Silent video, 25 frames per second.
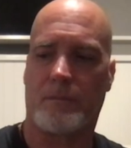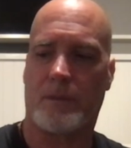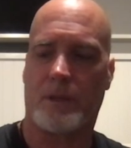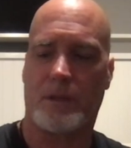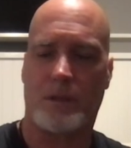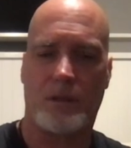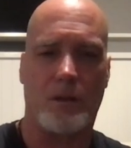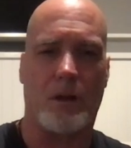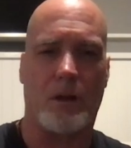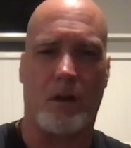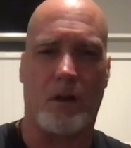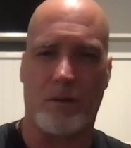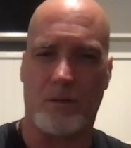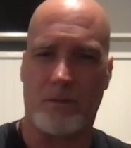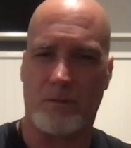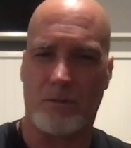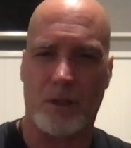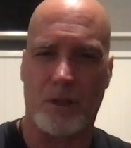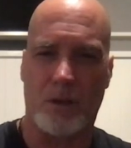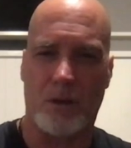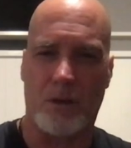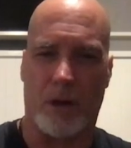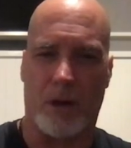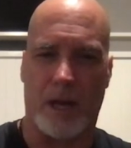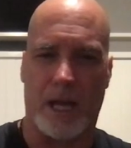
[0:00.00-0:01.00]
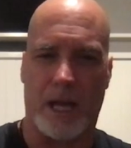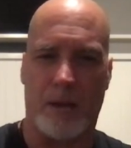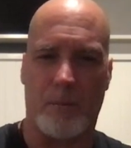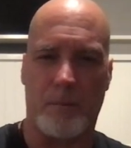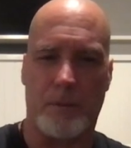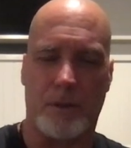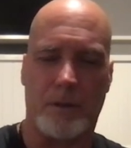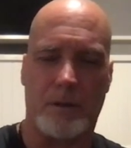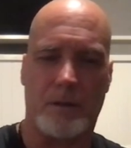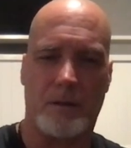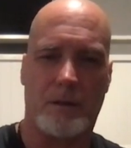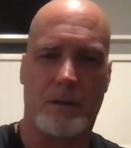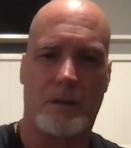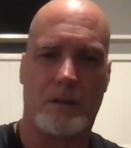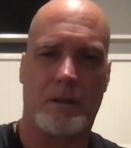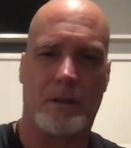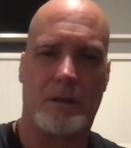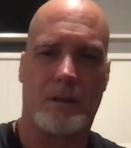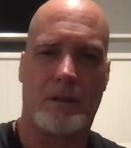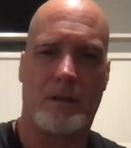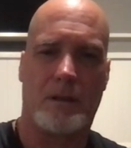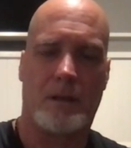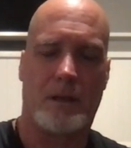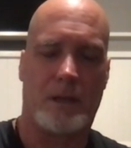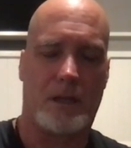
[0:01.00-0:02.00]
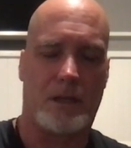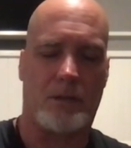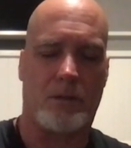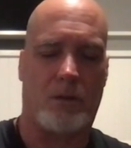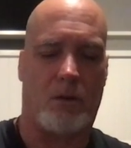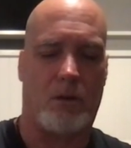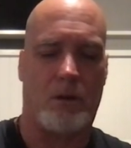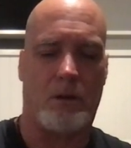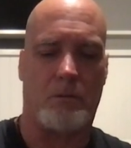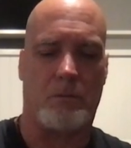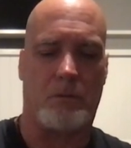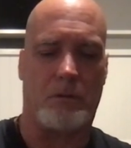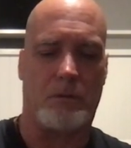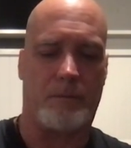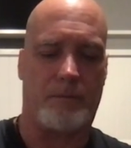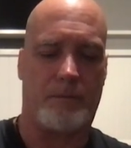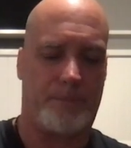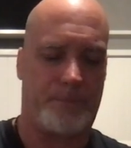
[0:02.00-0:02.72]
you know what happened. It's horrible.